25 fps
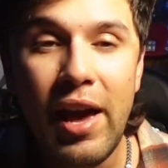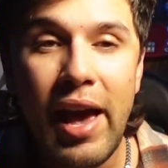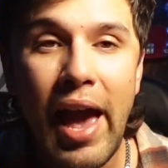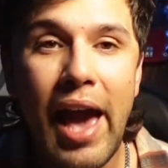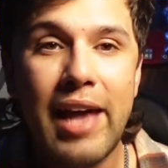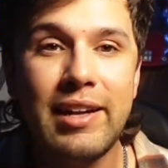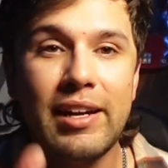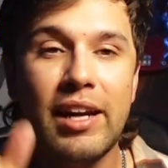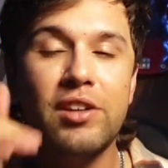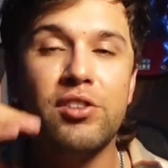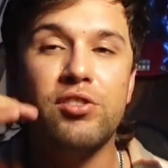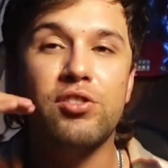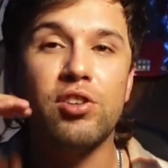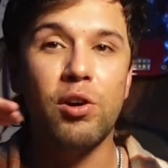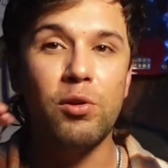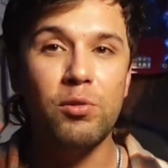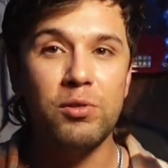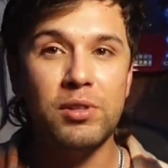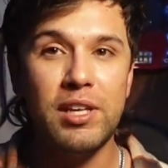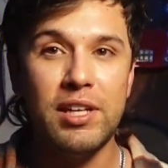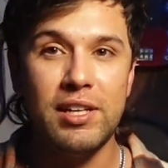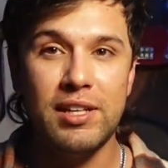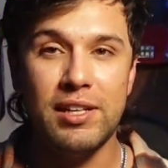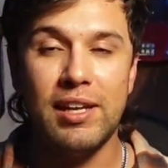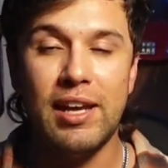and I don't
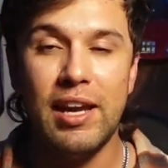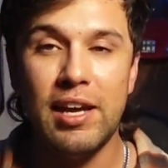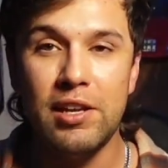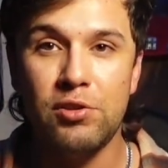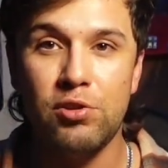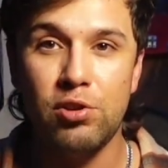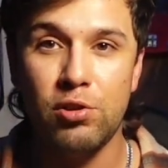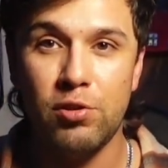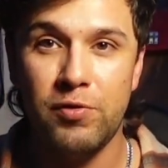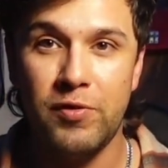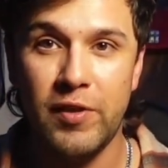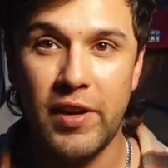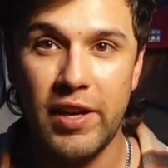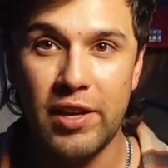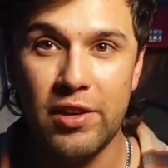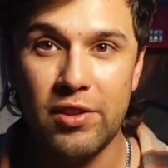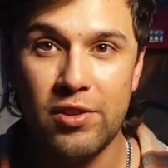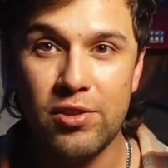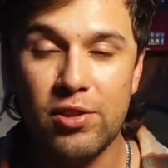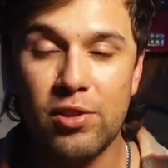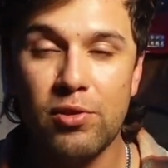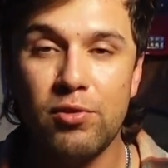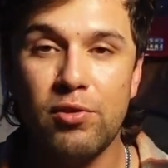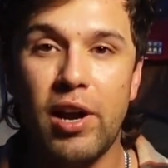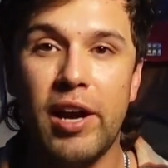need an
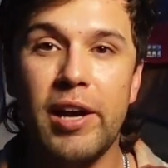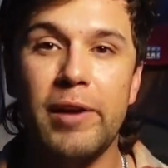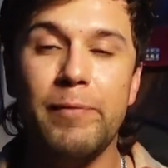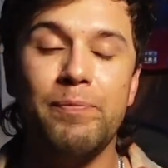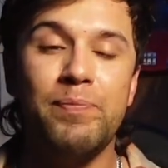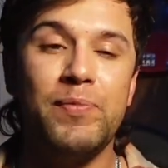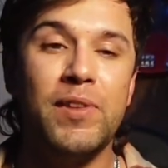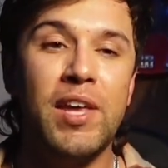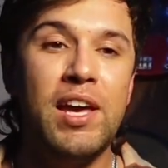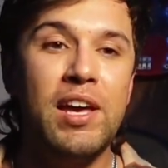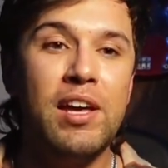interface, right?